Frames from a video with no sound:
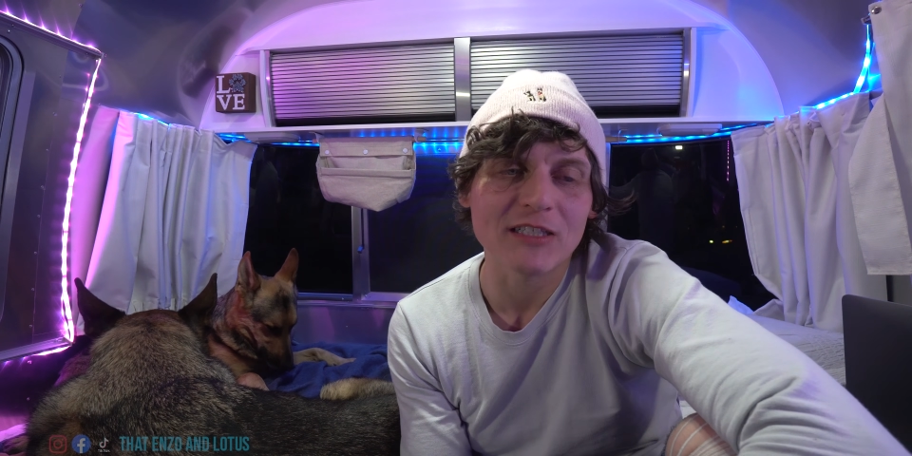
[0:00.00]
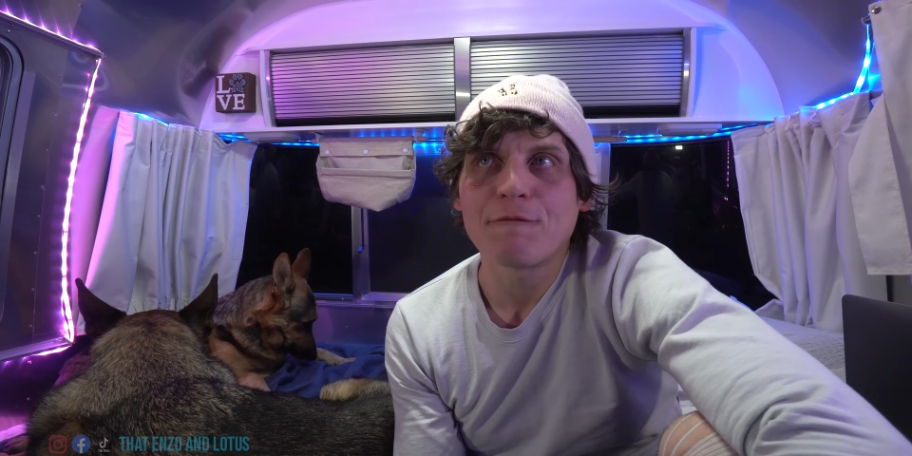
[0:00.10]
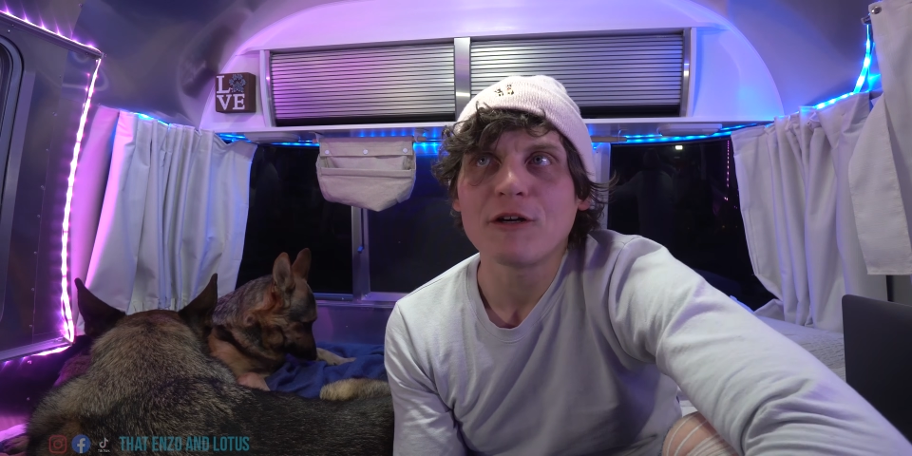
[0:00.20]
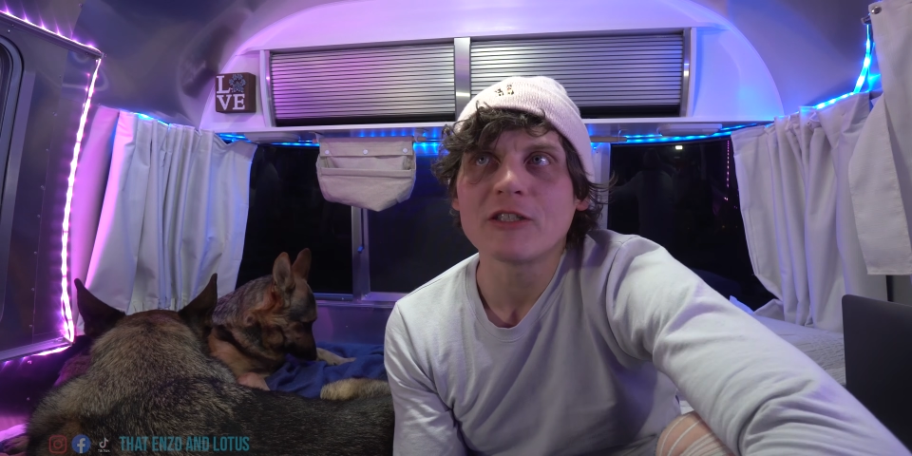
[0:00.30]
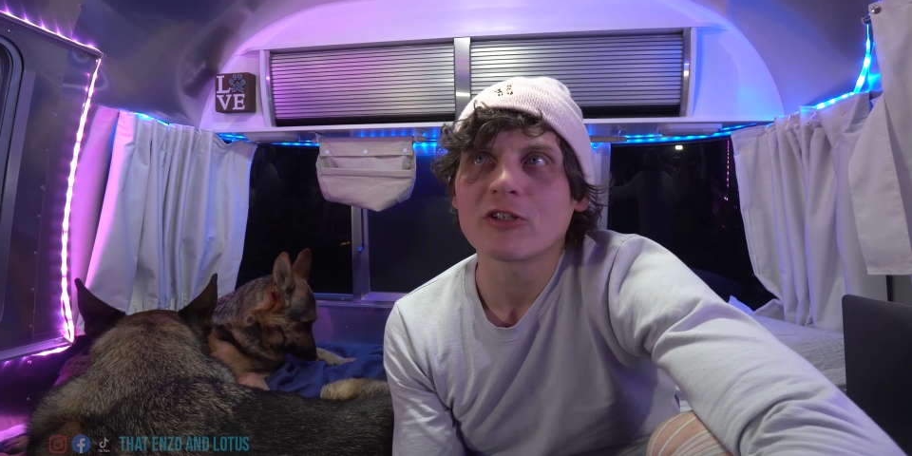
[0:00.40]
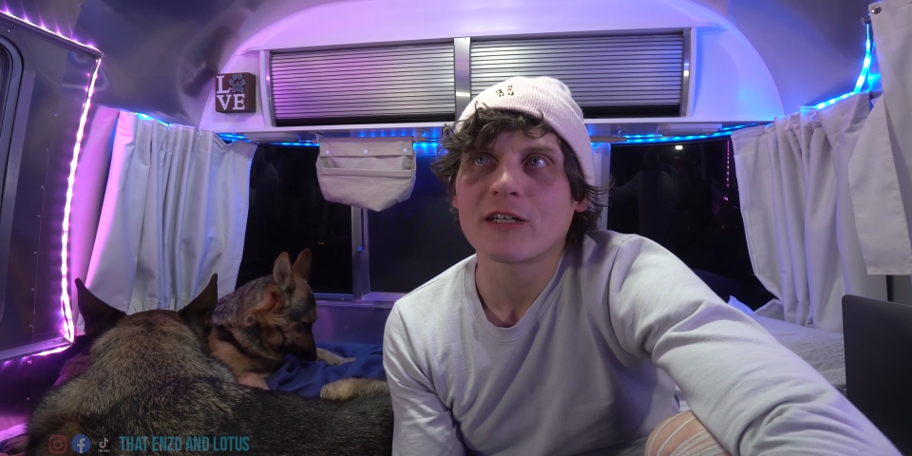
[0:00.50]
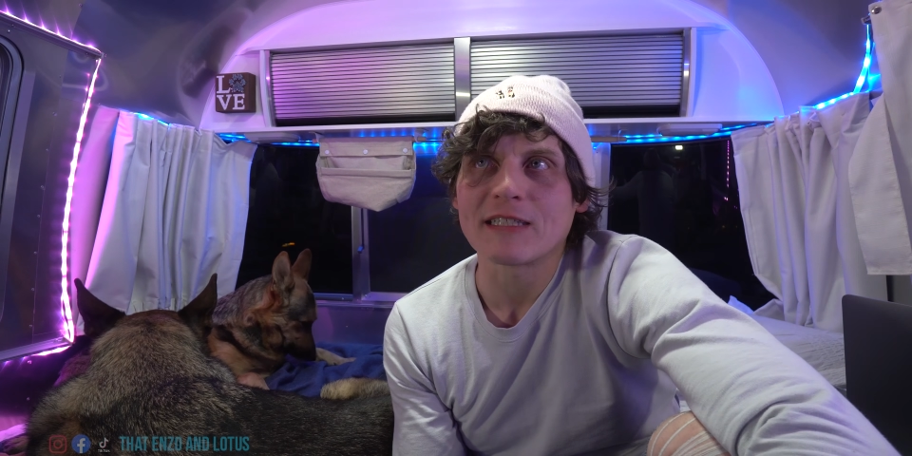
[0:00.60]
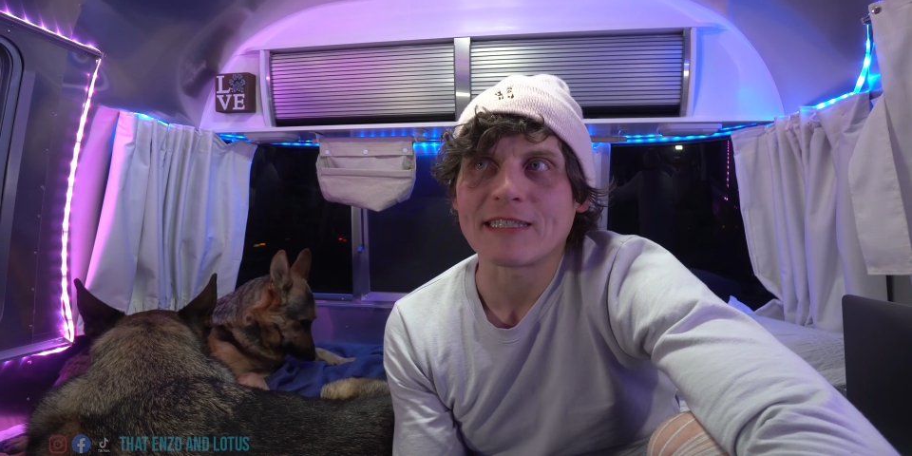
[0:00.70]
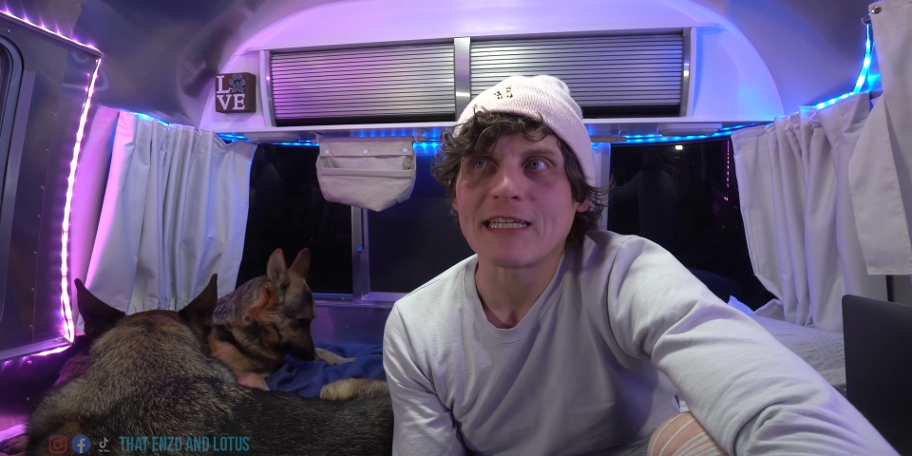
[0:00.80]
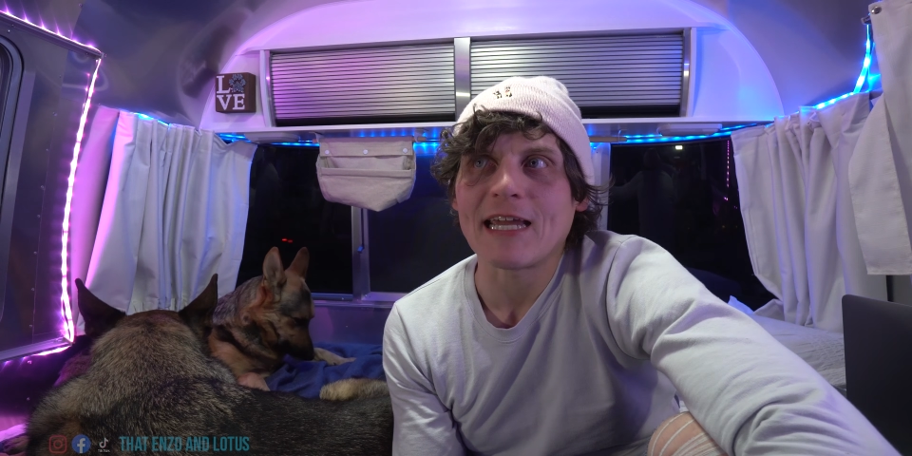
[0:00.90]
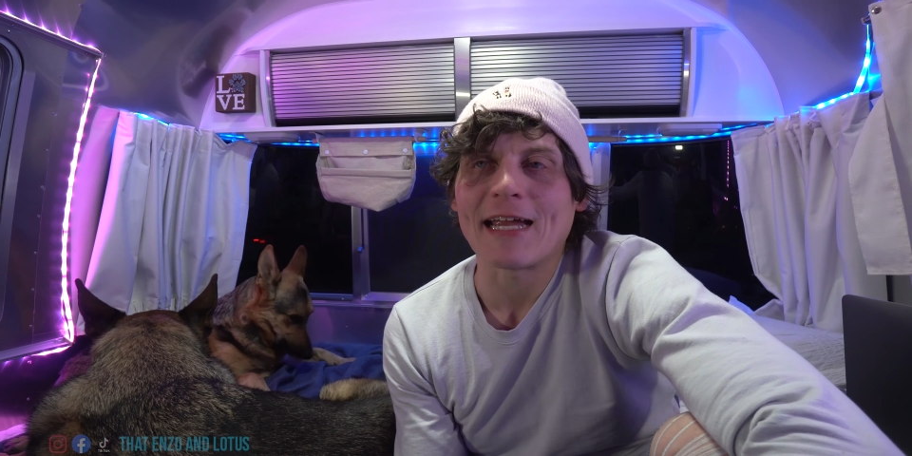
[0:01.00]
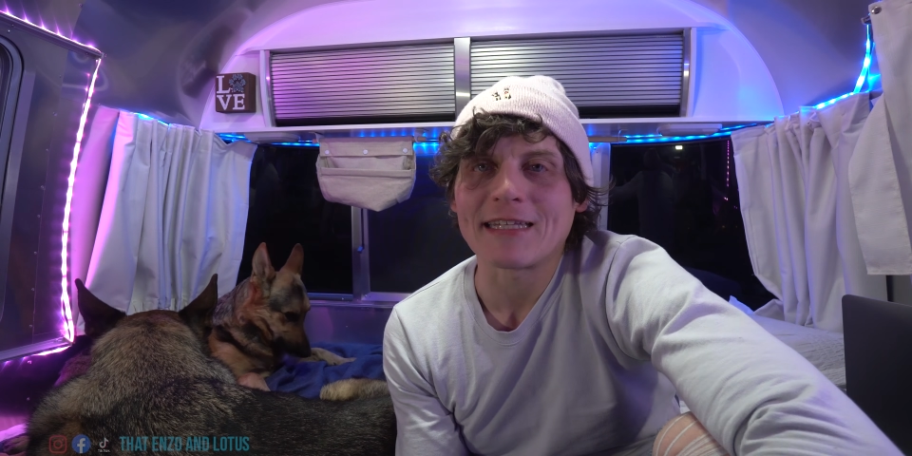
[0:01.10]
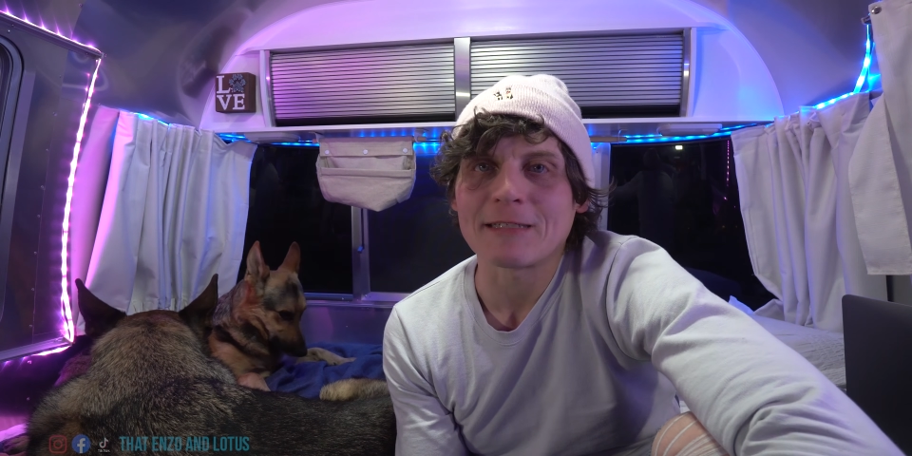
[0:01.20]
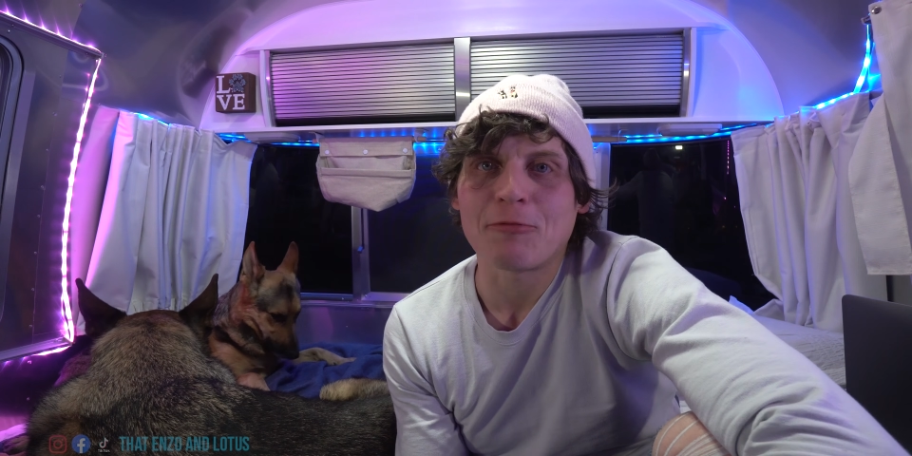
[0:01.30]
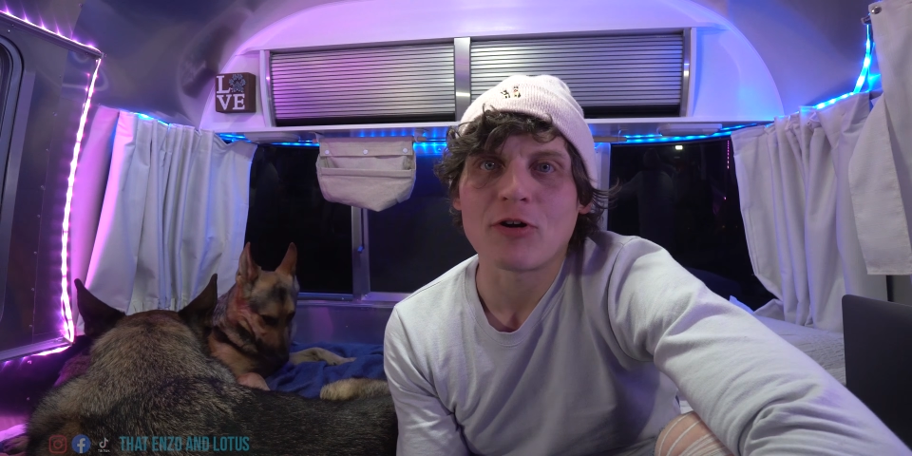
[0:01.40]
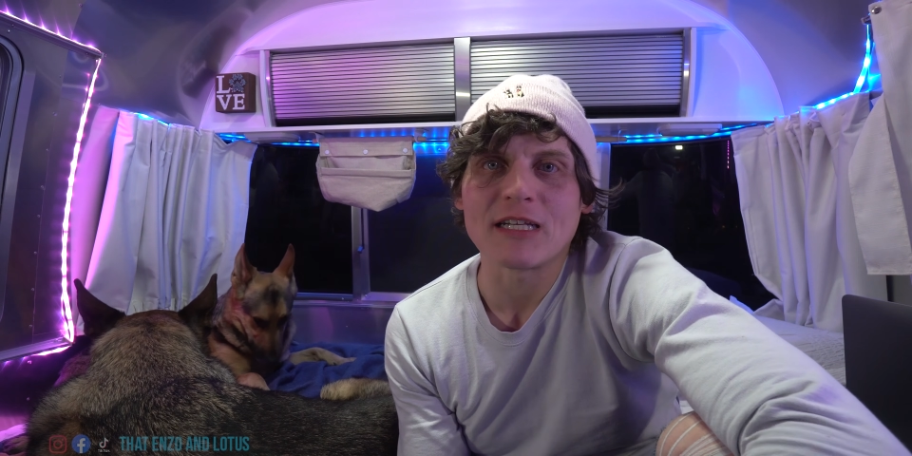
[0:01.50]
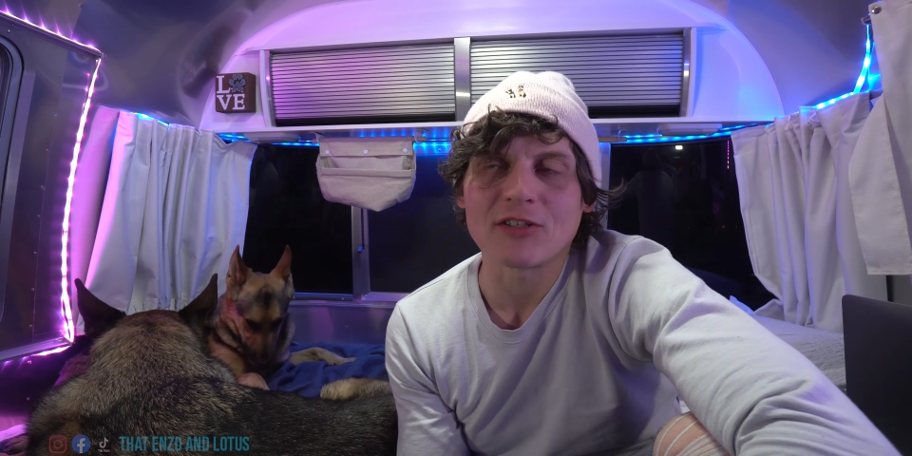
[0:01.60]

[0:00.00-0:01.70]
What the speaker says: The footage you're gonna see at this point